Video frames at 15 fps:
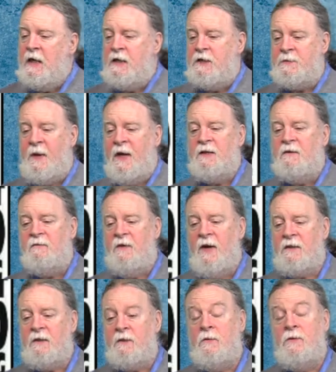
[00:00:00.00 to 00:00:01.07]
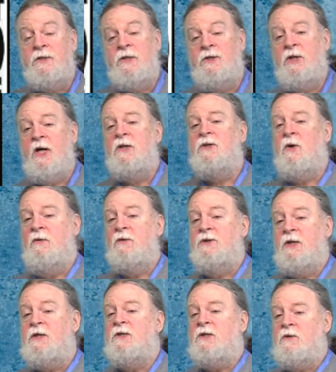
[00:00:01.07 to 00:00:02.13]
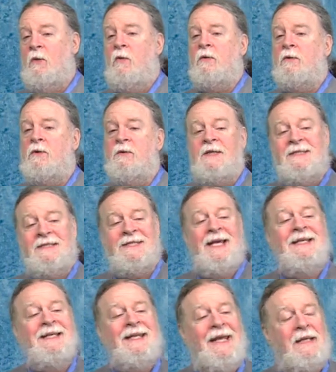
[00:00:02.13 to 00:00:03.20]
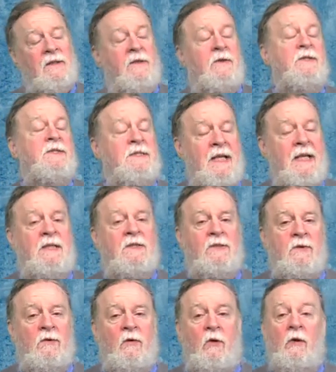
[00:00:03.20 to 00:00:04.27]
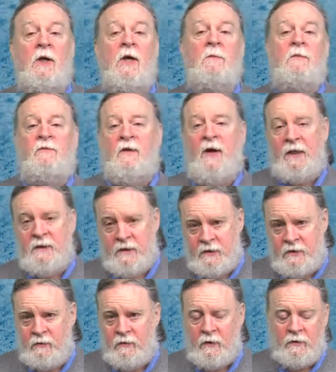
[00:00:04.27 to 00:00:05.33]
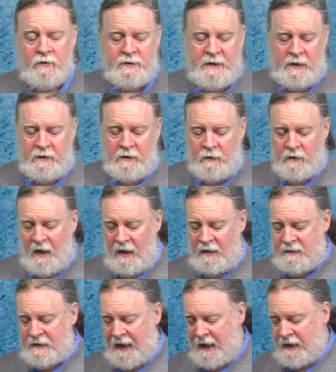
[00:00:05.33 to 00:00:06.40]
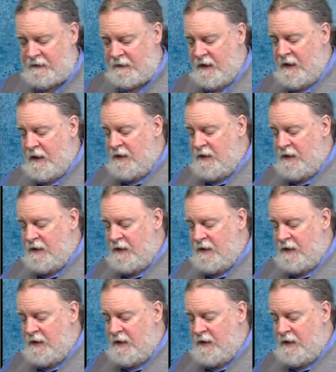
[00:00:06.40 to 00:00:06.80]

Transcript: despite the fact that there was a judge, judge's order that said Kaitlyn could stay in school provided the two girls had no contact,